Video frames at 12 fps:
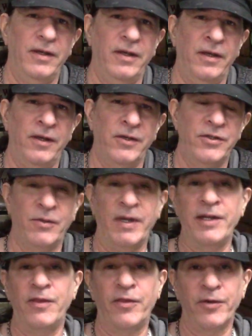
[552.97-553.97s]
so
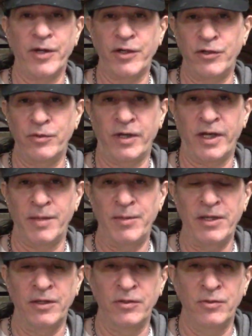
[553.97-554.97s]
I did 32
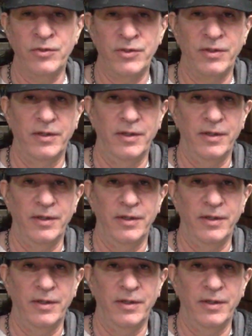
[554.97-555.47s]
IBUs.